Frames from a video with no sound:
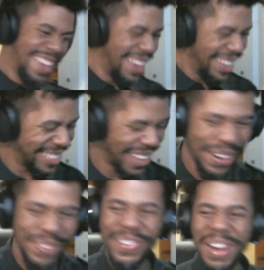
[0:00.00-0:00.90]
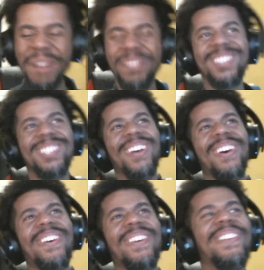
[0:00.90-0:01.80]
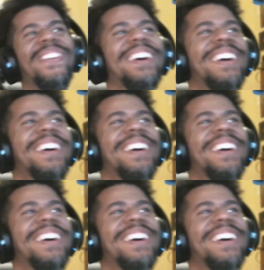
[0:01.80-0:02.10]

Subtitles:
He's got a mom, too!